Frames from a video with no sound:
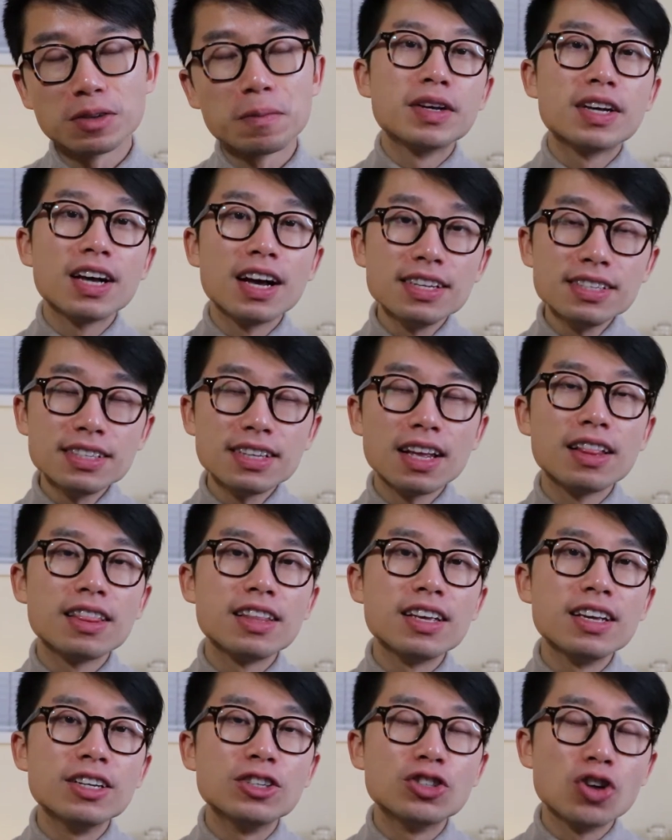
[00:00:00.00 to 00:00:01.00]
Because
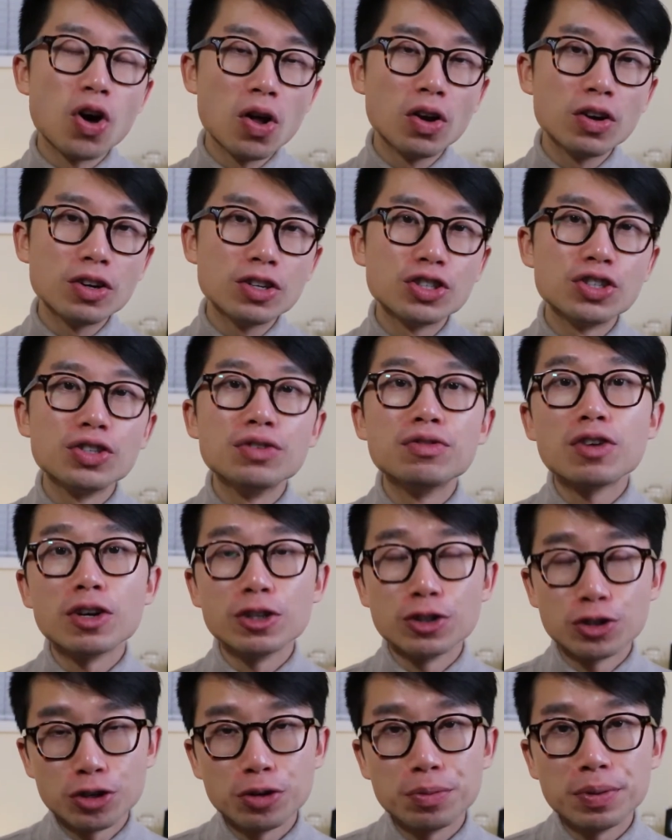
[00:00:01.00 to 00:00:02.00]
the dollars you've
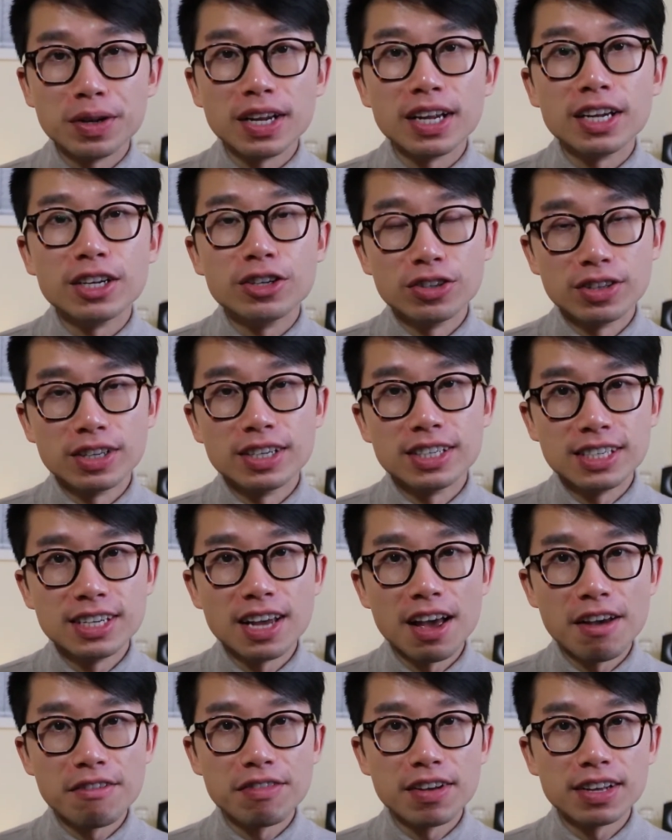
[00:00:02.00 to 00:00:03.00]
contributed into the
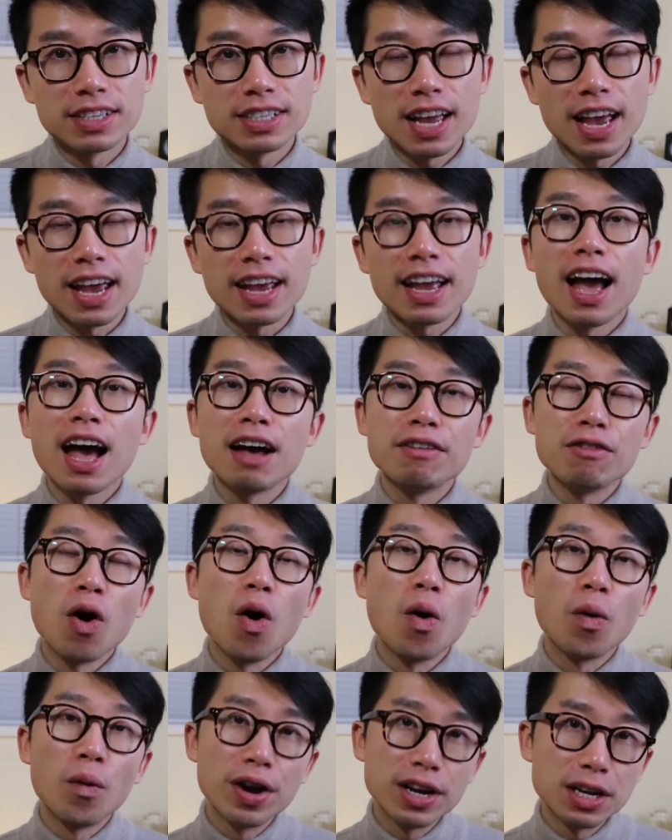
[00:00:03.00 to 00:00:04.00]
TFSA have
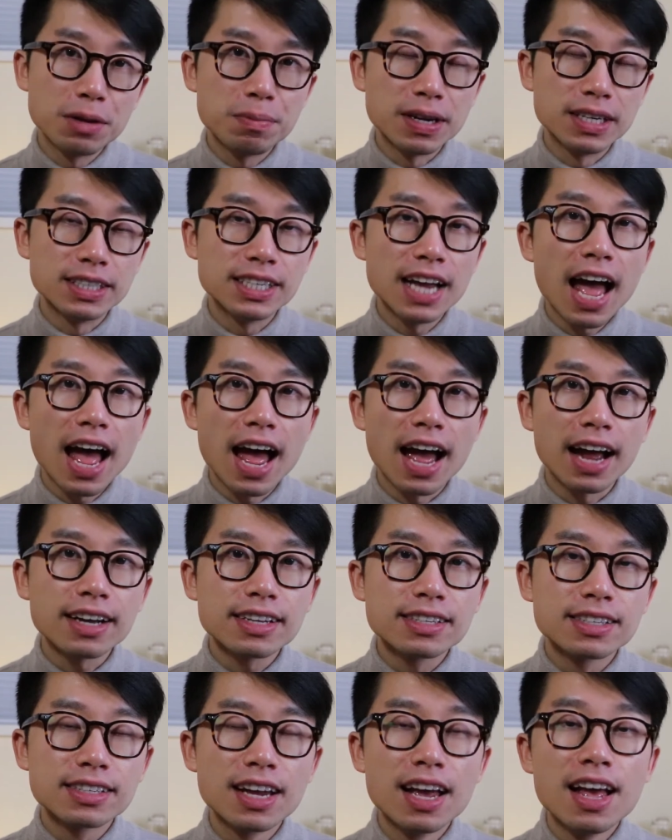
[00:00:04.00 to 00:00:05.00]
already been
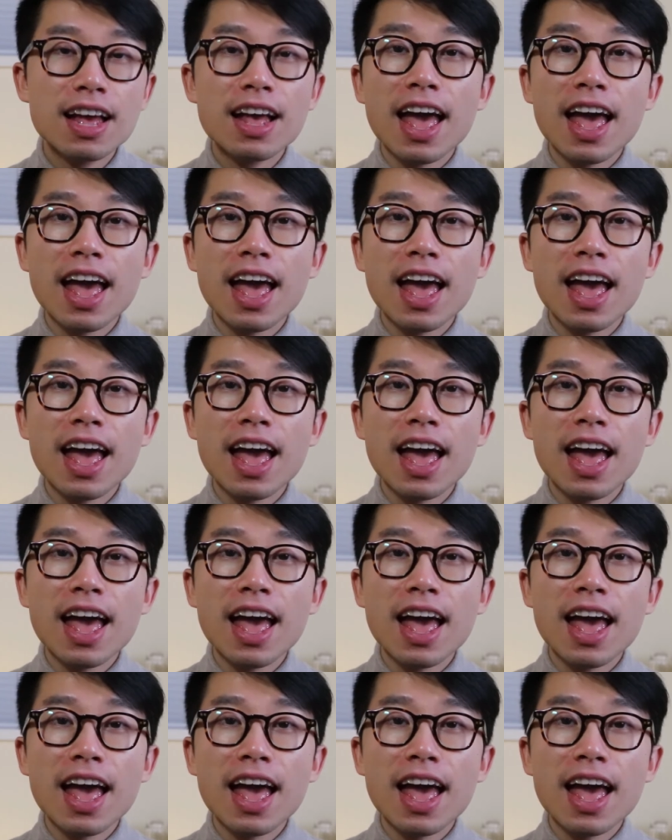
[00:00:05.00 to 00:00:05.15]
taxed,